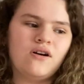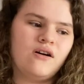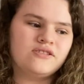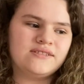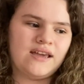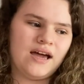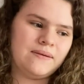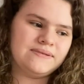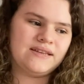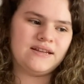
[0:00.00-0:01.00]
all just
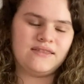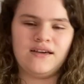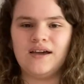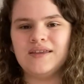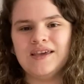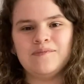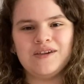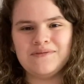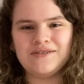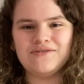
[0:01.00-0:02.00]
apps that I thought
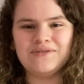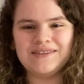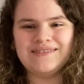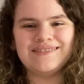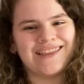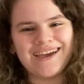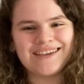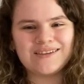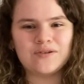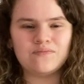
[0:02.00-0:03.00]
maybe you would
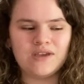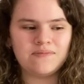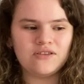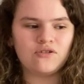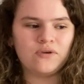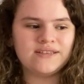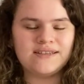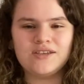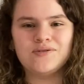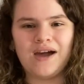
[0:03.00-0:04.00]
like. Maybe they're ones
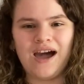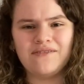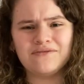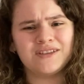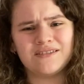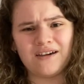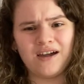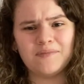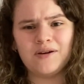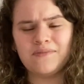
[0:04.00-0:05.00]
that you haven't really
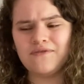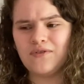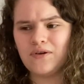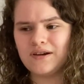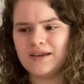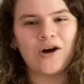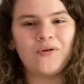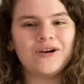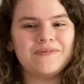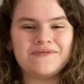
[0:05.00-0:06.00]
thought about before,
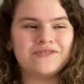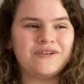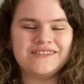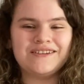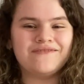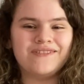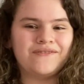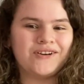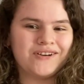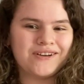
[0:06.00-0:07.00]
or maybe they're ones that you've
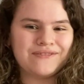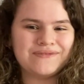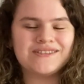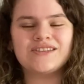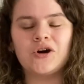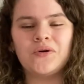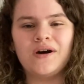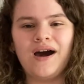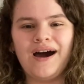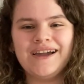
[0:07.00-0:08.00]
never heard of.
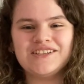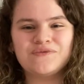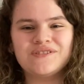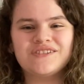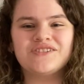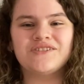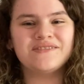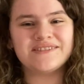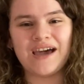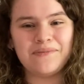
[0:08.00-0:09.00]
So I just wanted to share
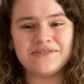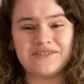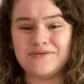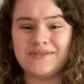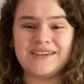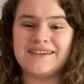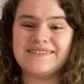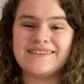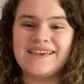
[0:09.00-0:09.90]
these apps with you because